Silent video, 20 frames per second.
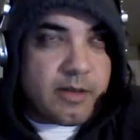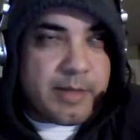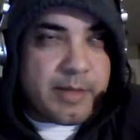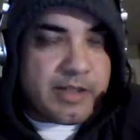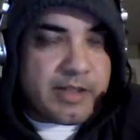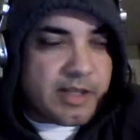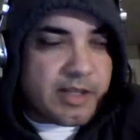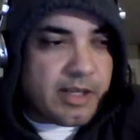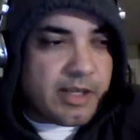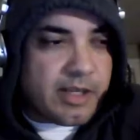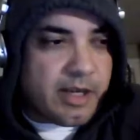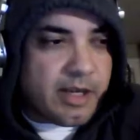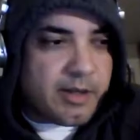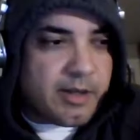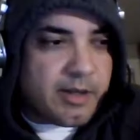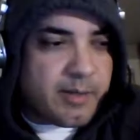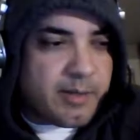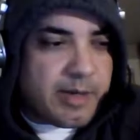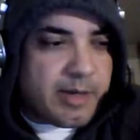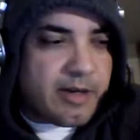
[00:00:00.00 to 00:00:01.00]
mentioned the uh,
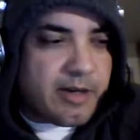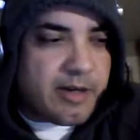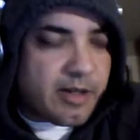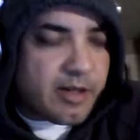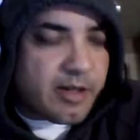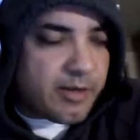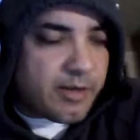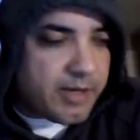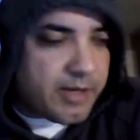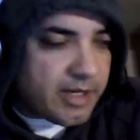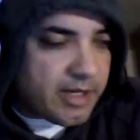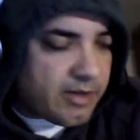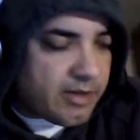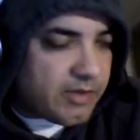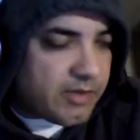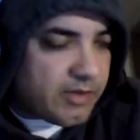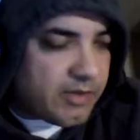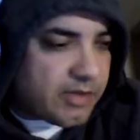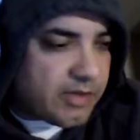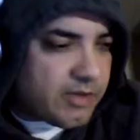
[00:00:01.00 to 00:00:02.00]
the bare knuckle thing. I know
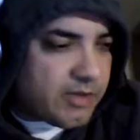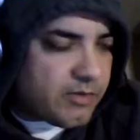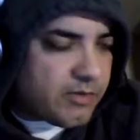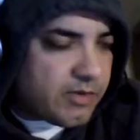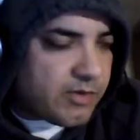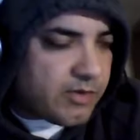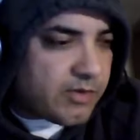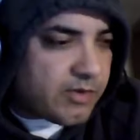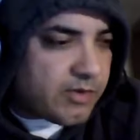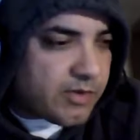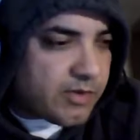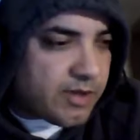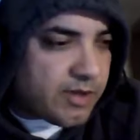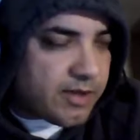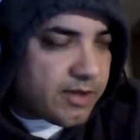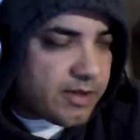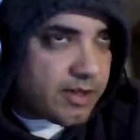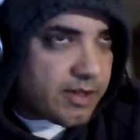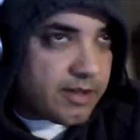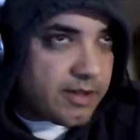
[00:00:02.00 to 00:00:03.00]
you said you you saw
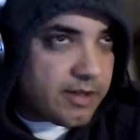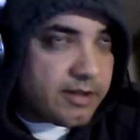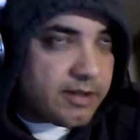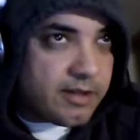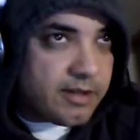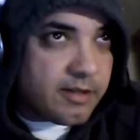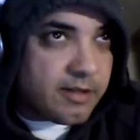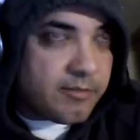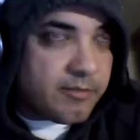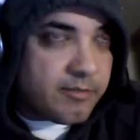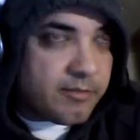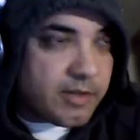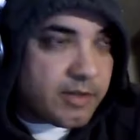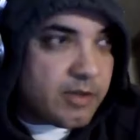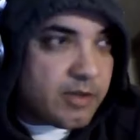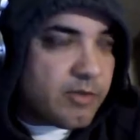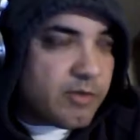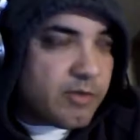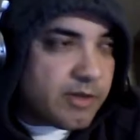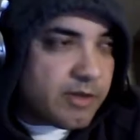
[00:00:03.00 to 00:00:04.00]
the the the
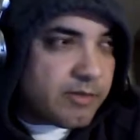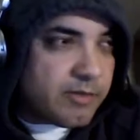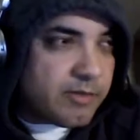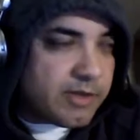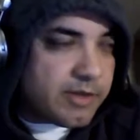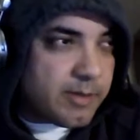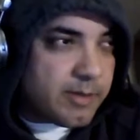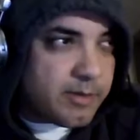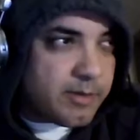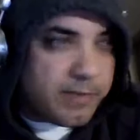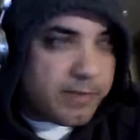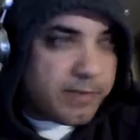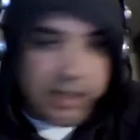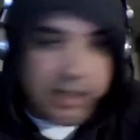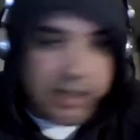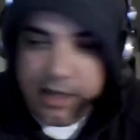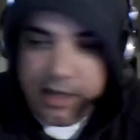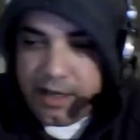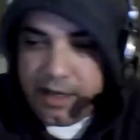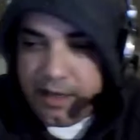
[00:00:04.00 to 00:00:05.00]
new one, what
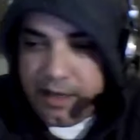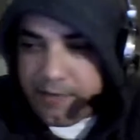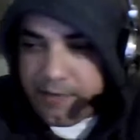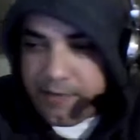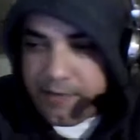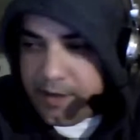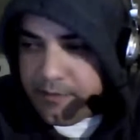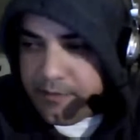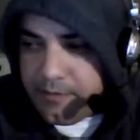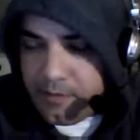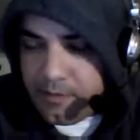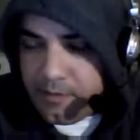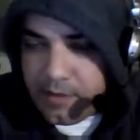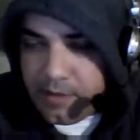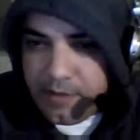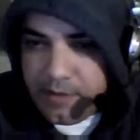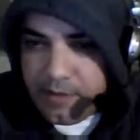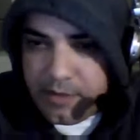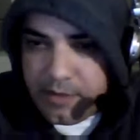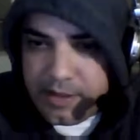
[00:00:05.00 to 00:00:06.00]
WBKFF or
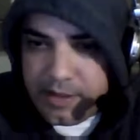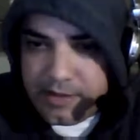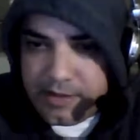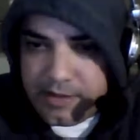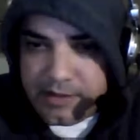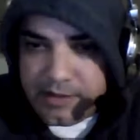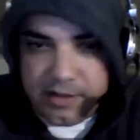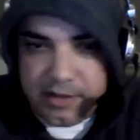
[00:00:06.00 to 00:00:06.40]
whatever it is.